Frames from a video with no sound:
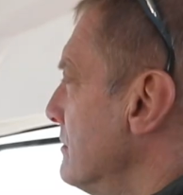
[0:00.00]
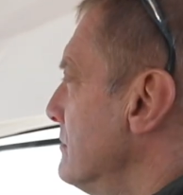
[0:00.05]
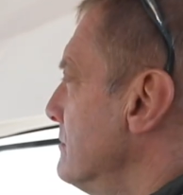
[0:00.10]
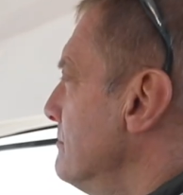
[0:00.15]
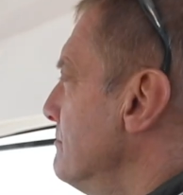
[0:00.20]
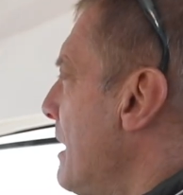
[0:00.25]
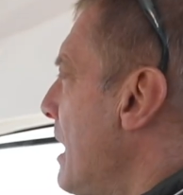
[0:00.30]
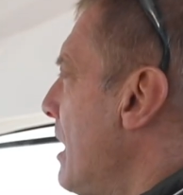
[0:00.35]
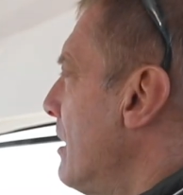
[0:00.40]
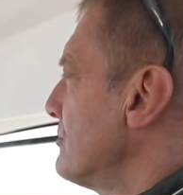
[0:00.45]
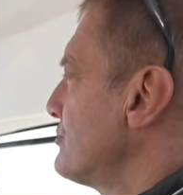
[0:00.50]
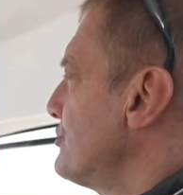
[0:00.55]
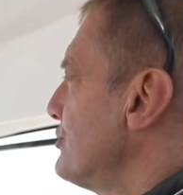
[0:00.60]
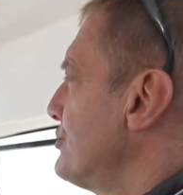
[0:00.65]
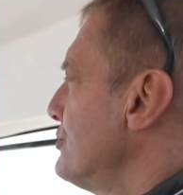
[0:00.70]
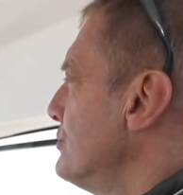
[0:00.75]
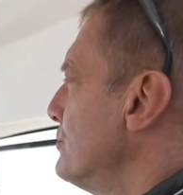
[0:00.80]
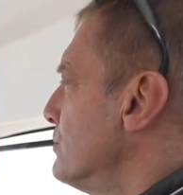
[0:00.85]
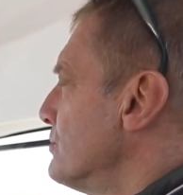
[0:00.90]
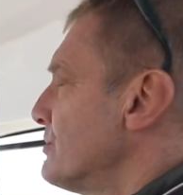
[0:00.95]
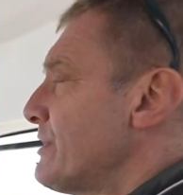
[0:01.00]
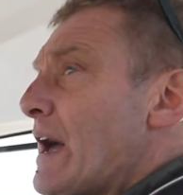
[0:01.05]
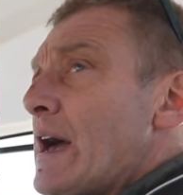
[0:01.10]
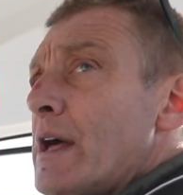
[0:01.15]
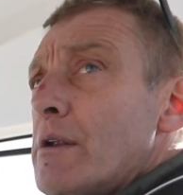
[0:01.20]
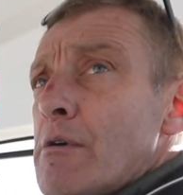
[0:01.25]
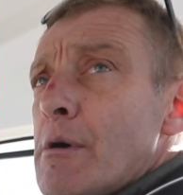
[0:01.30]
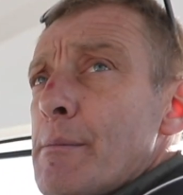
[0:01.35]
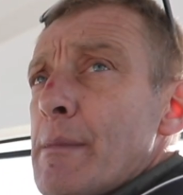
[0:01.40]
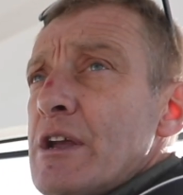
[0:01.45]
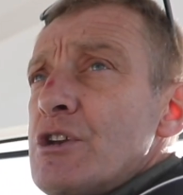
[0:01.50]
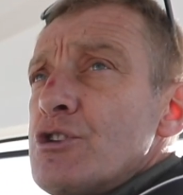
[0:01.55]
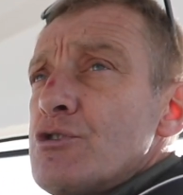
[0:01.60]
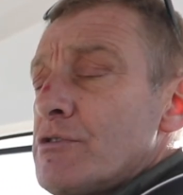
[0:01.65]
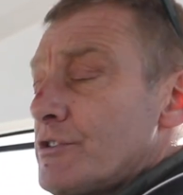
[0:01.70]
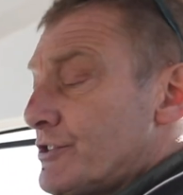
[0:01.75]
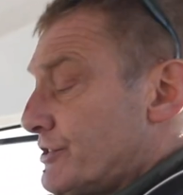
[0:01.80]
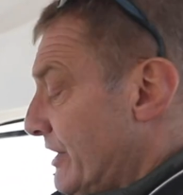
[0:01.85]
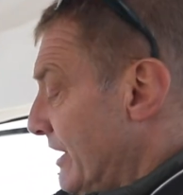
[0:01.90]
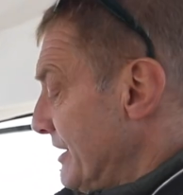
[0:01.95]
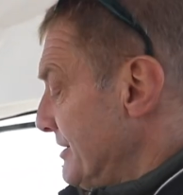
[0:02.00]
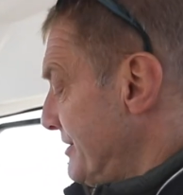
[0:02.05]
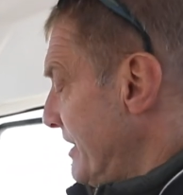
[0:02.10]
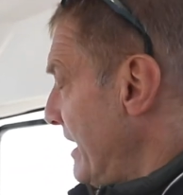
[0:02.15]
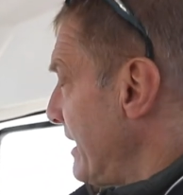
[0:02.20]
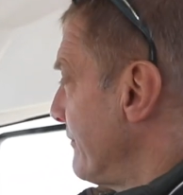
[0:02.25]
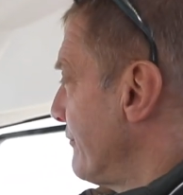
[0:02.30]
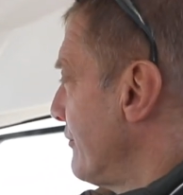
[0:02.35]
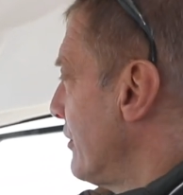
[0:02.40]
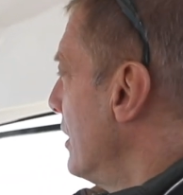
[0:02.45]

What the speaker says: marks at all. So how do I make sure I stay safe?